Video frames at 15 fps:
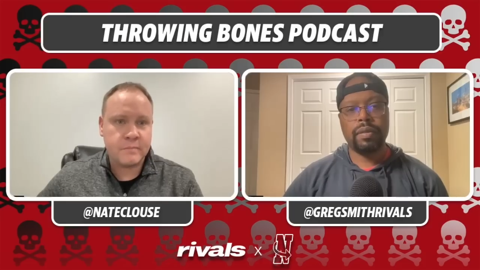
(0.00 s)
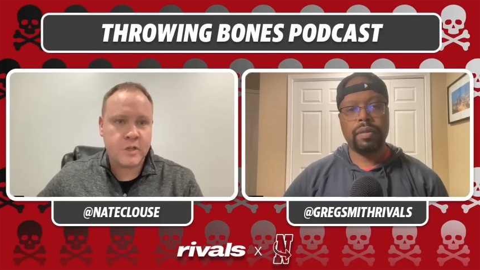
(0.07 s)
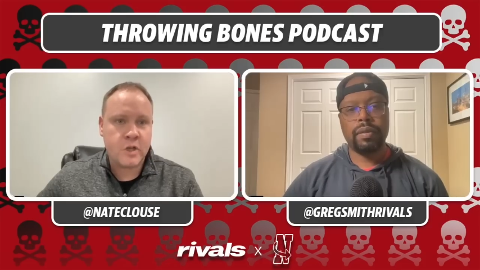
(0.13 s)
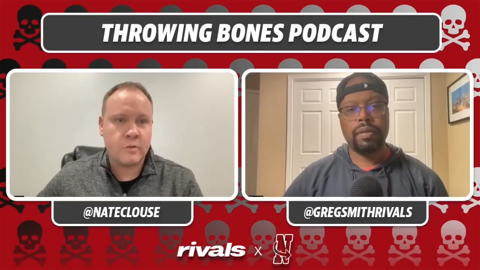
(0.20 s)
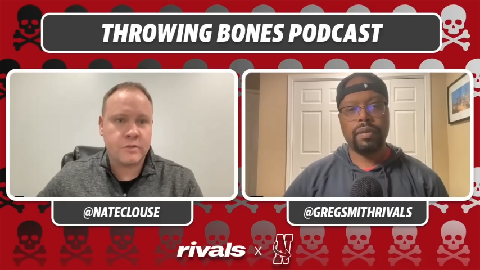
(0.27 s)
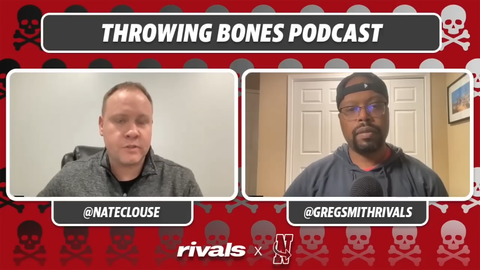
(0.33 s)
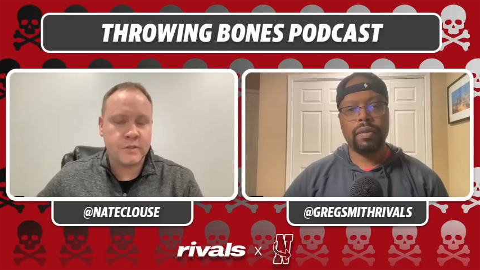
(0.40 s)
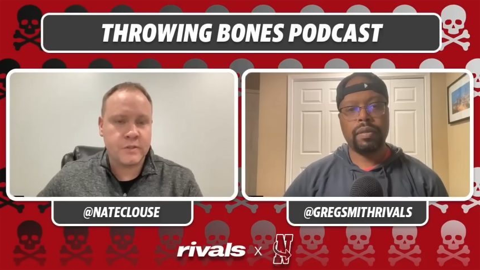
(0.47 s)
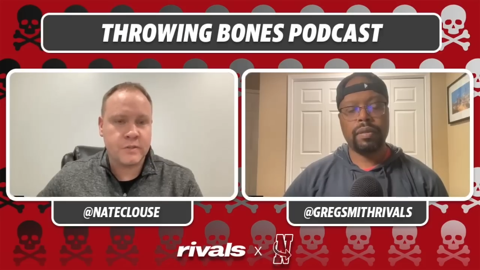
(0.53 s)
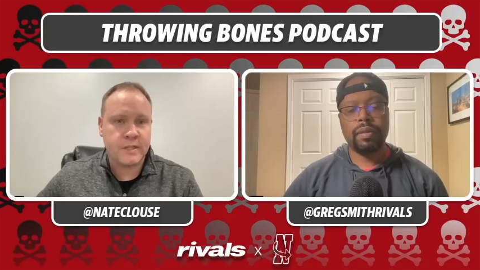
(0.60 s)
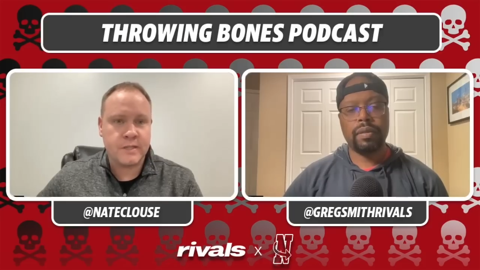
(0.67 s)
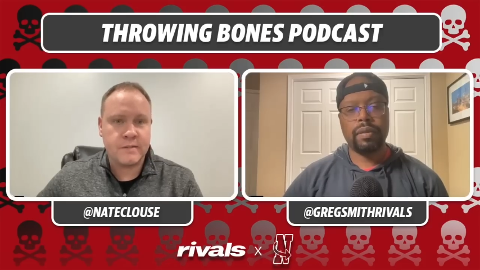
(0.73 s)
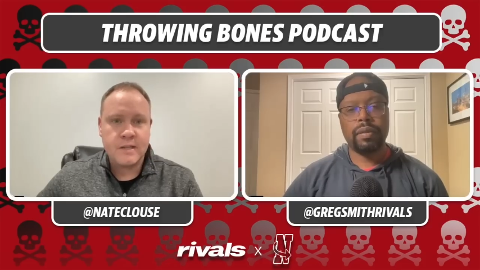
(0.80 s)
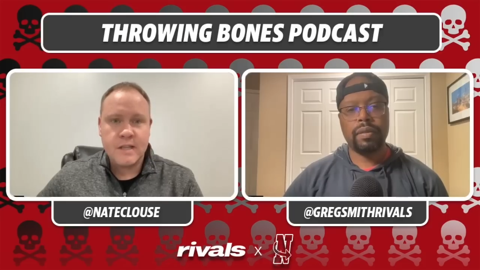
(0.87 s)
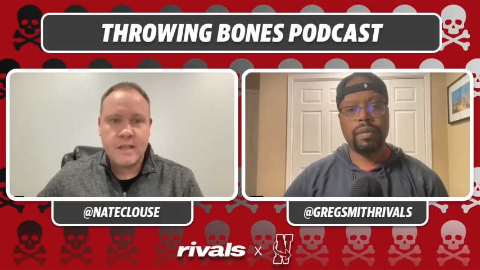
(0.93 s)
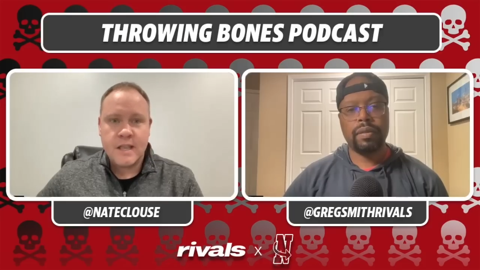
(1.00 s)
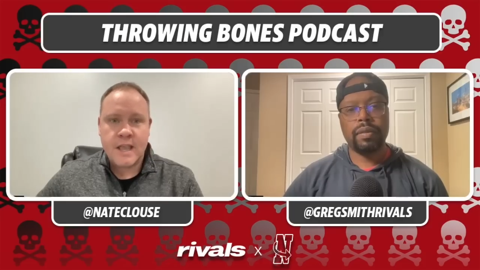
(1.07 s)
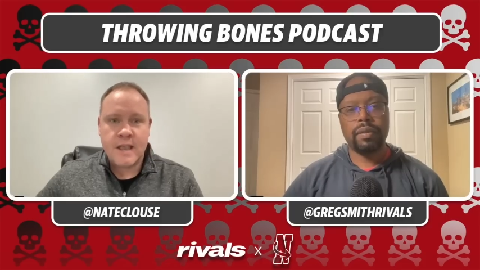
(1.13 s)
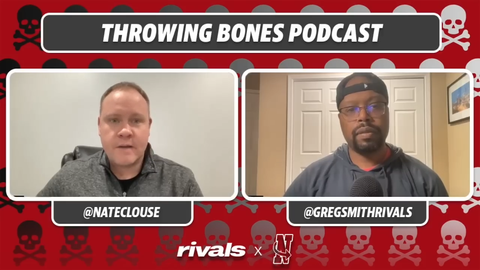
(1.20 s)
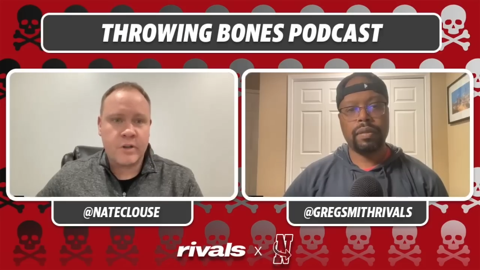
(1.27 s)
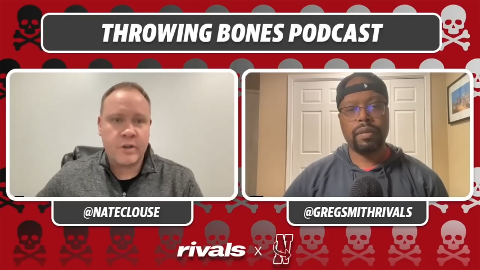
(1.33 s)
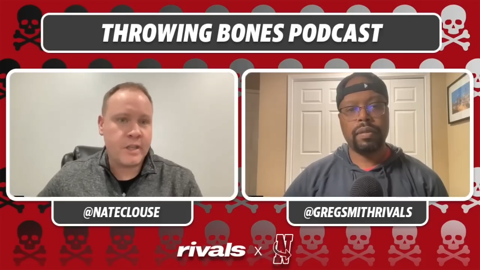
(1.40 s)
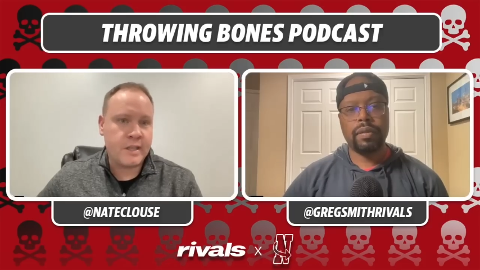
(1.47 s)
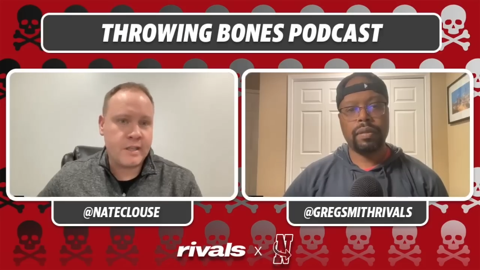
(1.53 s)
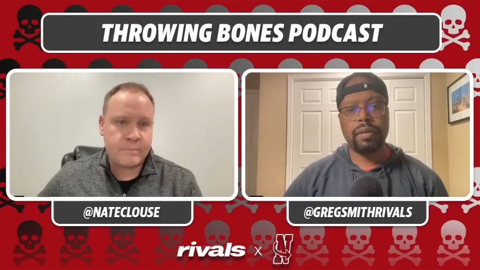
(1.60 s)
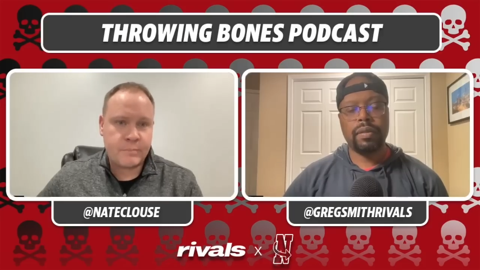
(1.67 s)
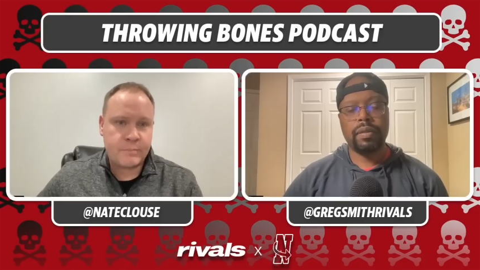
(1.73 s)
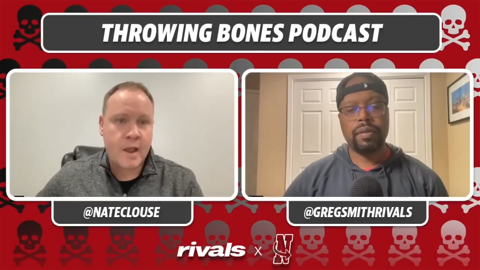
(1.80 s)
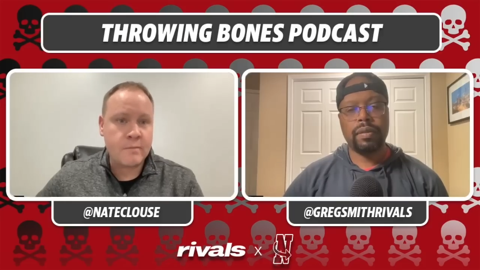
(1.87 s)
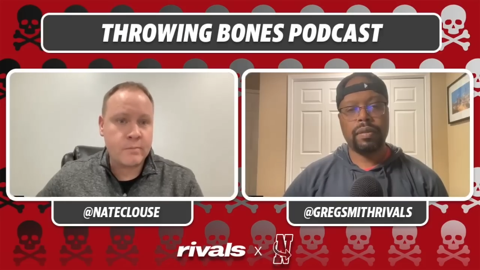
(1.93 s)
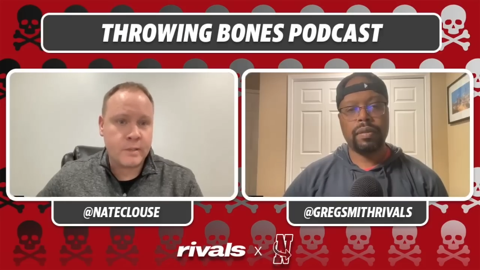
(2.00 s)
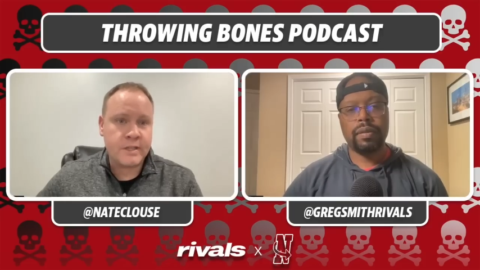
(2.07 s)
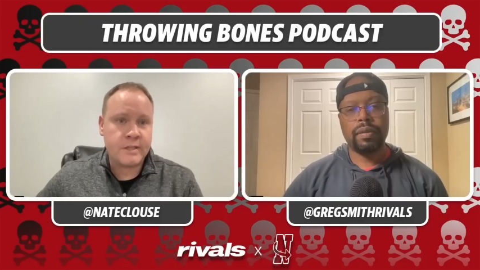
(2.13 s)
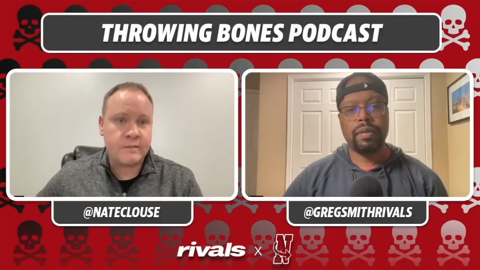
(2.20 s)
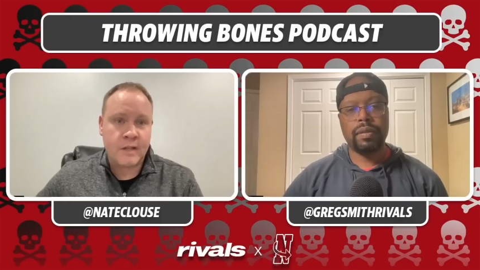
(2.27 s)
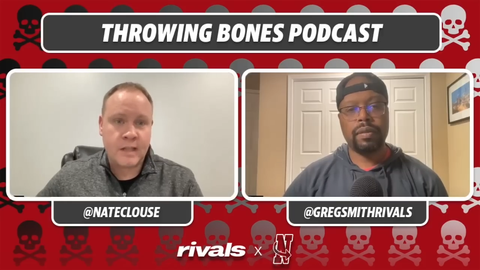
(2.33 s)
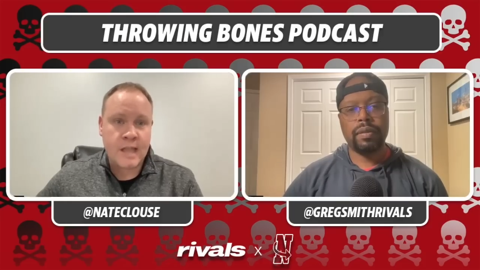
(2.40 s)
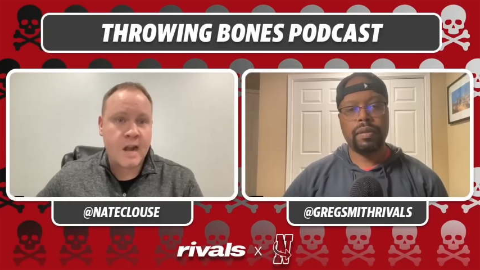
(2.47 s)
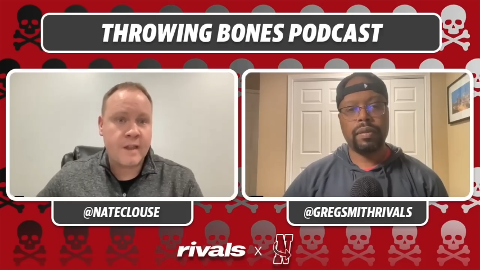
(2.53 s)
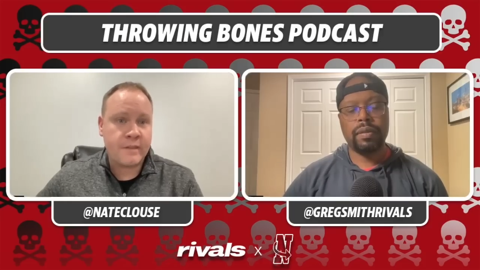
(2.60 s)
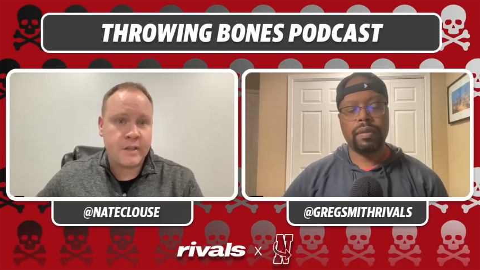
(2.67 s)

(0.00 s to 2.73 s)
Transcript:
Speaker 1: coaches and and really probably a lot of the